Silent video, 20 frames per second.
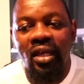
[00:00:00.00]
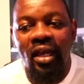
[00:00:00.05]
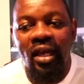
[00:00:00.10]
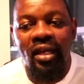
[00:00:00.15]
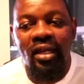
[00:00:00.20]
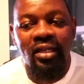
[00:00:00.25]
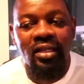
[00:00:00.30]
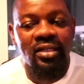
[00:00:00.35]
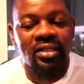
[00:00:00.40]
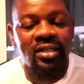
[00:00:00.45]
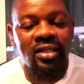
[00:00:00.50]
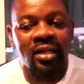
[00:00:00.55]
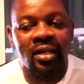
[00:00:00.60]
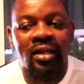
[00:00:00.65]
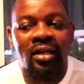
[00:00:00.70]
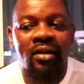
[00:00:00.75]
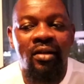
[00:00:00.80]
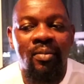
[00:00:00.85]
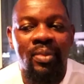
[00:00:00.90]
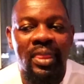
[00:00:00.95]
And
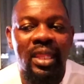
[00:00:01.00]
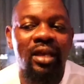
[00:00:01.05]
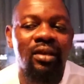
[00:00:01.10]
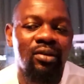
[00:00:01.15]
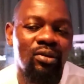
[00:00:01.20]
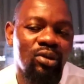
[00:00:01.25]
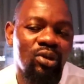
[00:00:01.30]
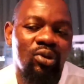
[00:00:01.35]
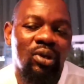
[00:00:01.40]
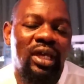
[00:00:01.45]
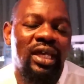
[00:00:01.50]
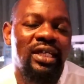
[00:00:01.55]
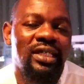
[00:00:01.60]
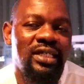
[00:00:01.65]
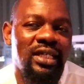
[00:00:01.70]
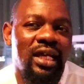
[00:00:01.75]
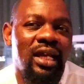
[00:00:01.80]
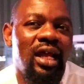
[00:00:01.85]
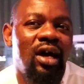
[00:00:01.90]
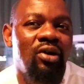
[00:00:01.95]
now you can tell